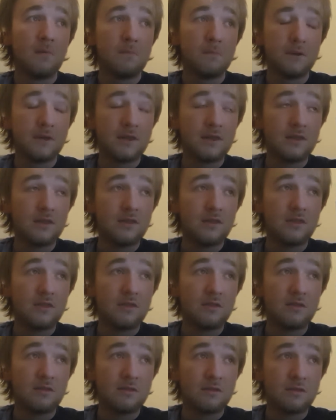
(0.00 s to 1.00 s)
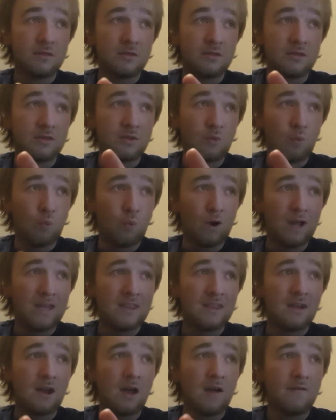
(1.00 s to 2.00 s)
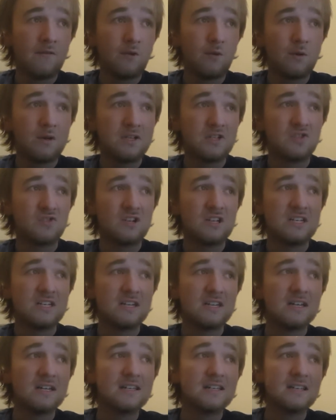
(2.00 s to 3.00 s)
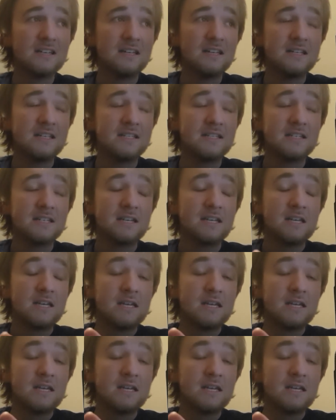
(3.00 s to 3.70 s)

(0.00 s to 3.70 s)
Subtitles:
But the way that I've always treated it is,